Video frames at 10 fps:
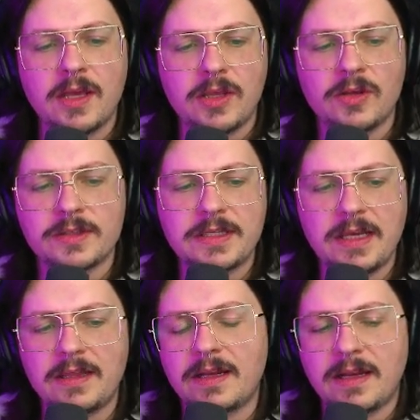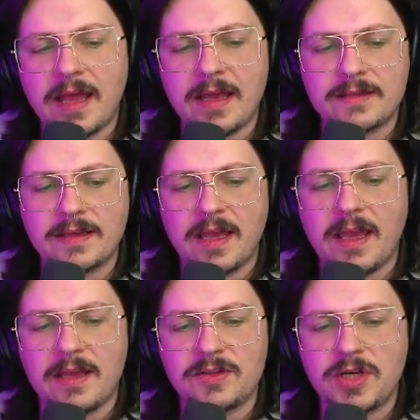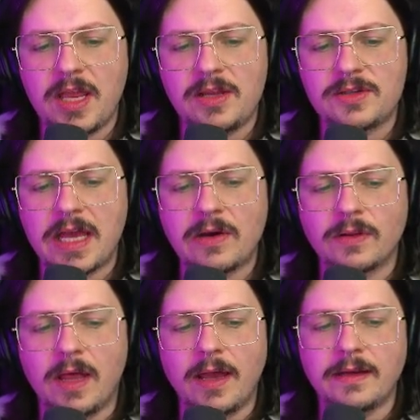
you'll see that it has a changed outline.